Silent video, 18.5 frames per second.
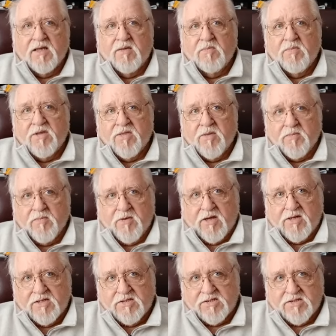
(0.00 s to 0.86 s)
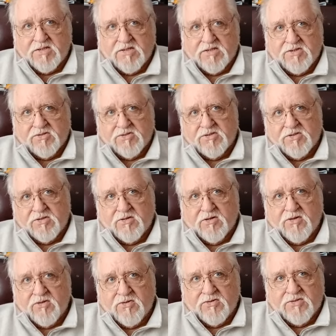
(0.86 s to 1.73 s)
but the Protestants
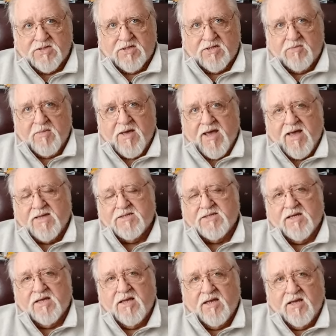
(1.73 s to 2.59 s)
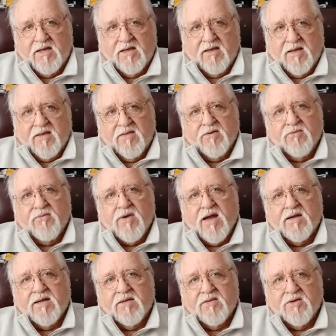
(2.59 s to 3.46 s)
are using the Mass, and they're
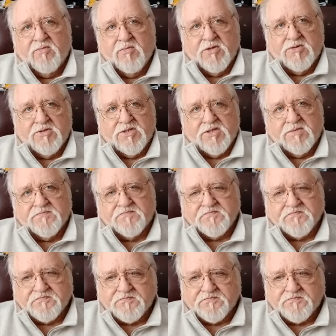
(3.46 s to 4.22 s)
writing their music